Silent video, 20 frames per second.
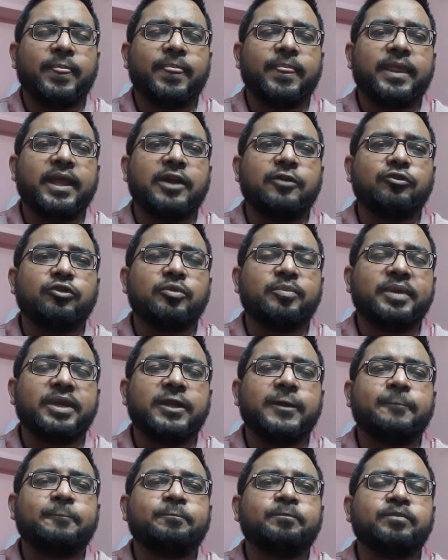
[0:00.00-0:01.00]
there will
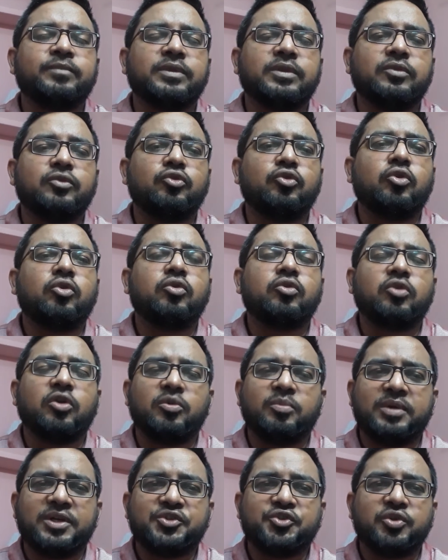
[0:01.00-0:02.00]
be no
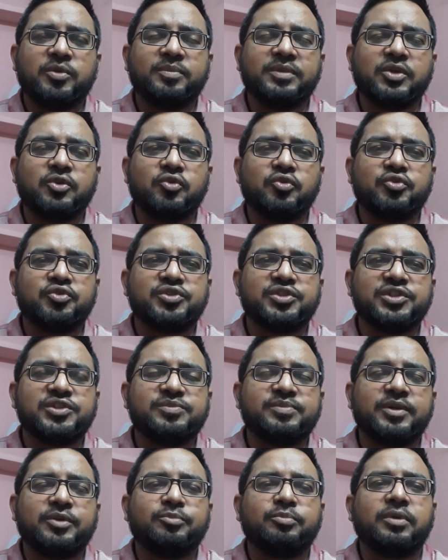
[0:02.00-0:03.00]
conversion of the glucose
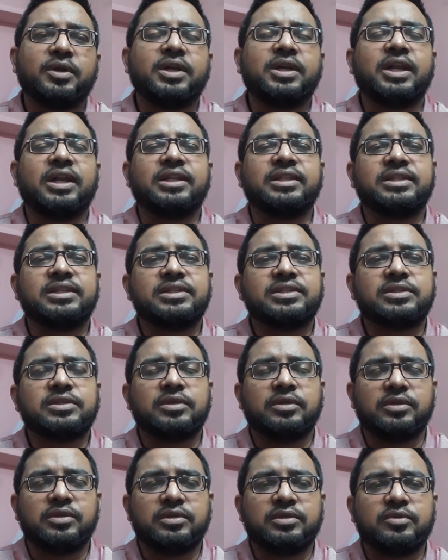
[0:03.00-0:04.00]
6-phosphate, and this
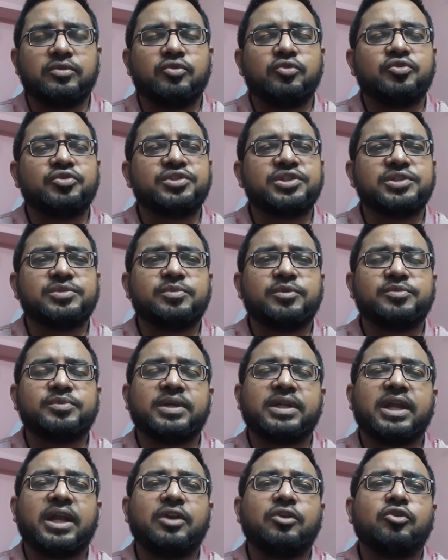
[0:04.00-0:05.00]
glucose
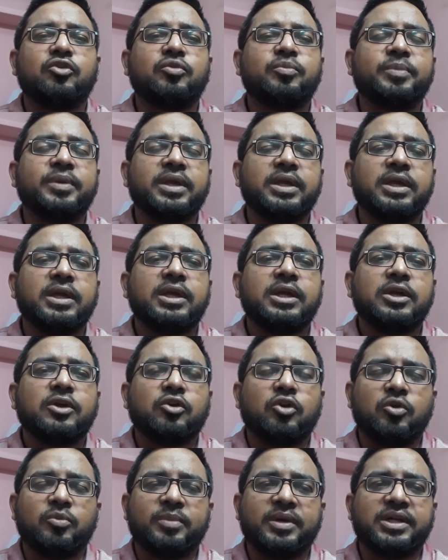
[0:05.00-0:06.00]
6-phosphate cannot be
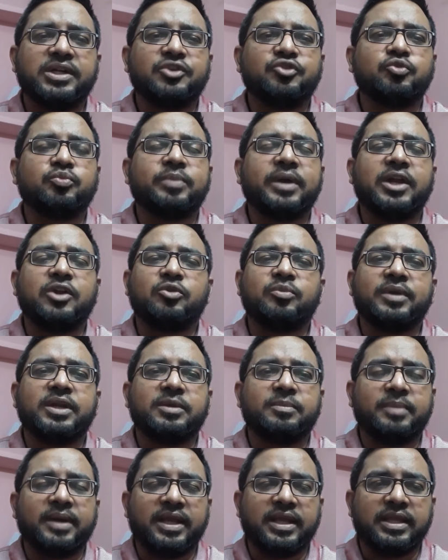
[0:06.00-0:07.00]
converted to
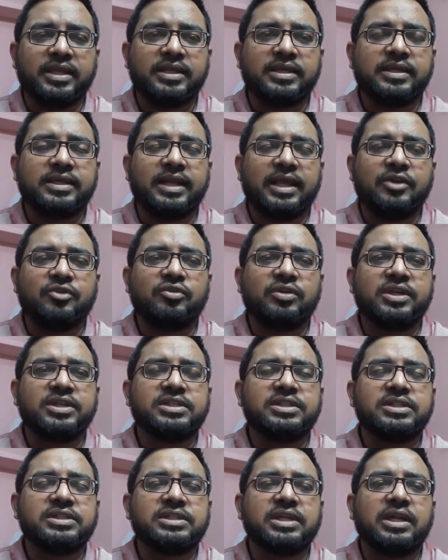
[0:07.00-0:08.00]
pyruvate by
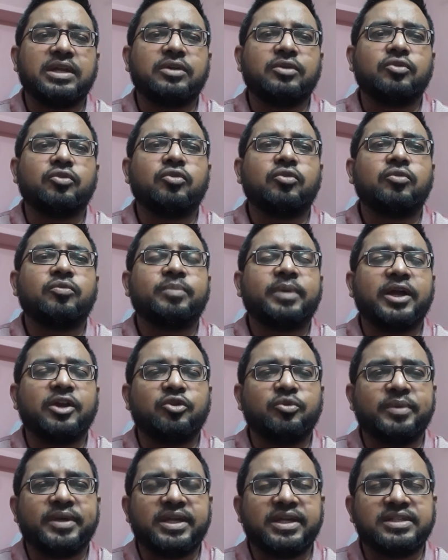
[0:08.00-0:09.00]
glycolysis, and no
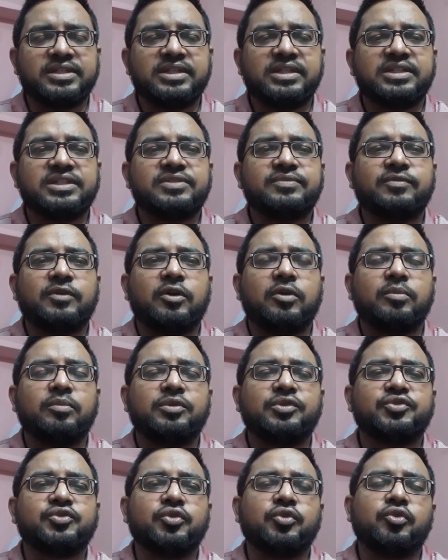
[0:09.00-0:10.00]
pyruvic acid is formed,
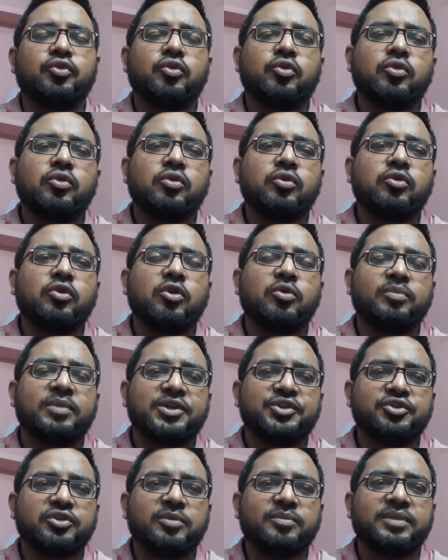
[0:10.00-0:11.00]
so no
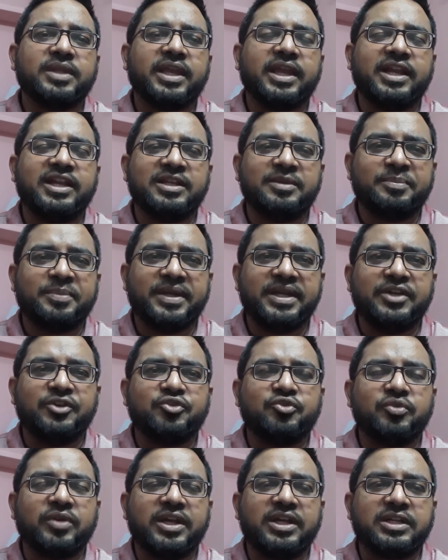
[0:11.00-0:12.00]
conversion of the ADP
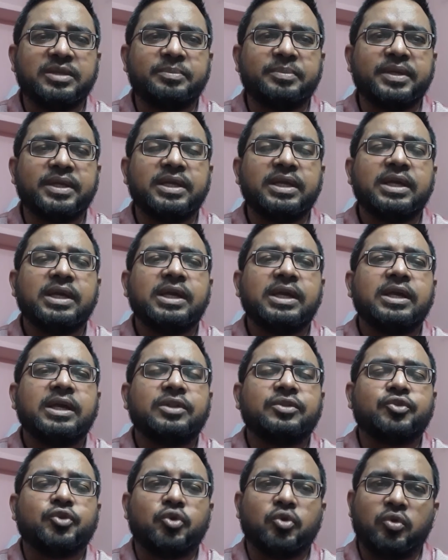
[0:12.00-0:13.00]
into ATP.
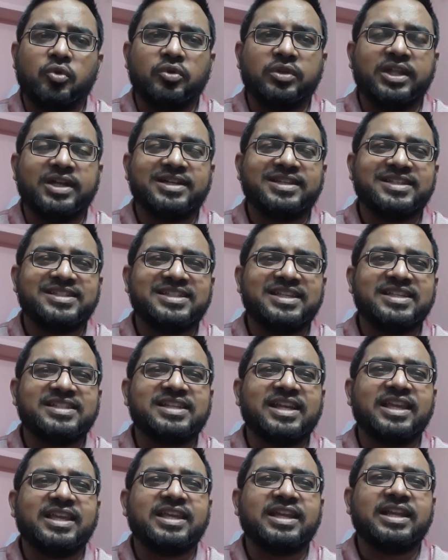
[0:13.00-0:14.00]
through the TCA
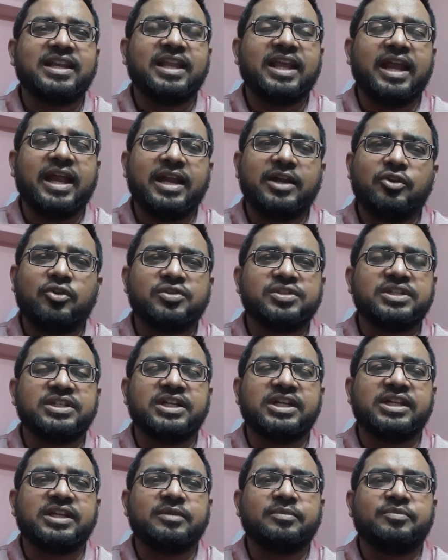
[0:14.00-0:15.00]
cycle and
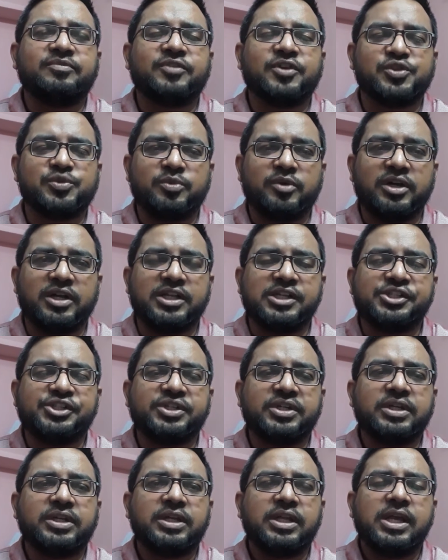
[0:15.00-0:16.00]
oxidative
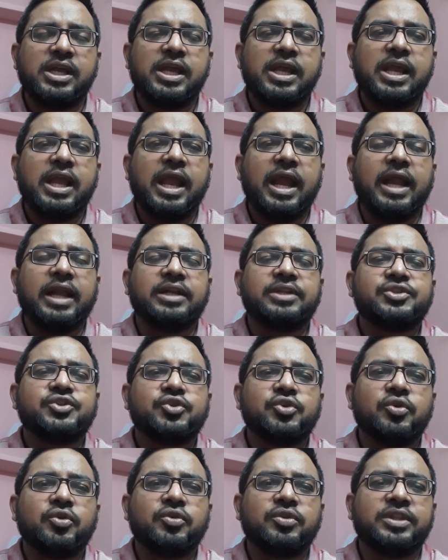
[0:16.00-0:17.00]
phosphorylation, and
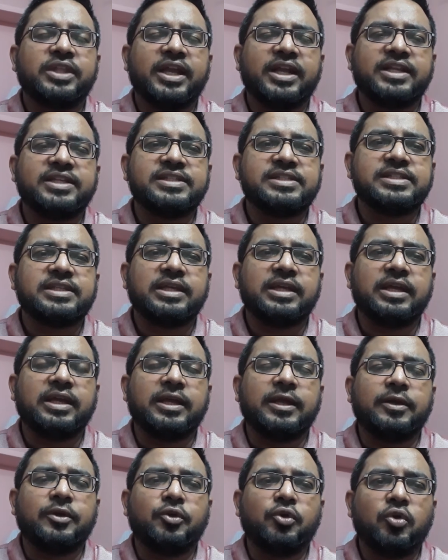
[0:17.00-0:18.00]
so there is
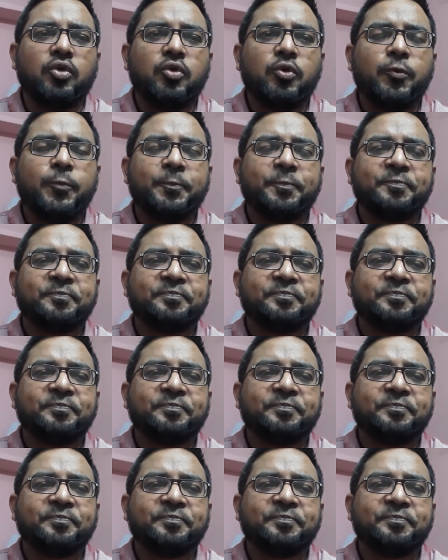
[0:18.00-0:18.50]
no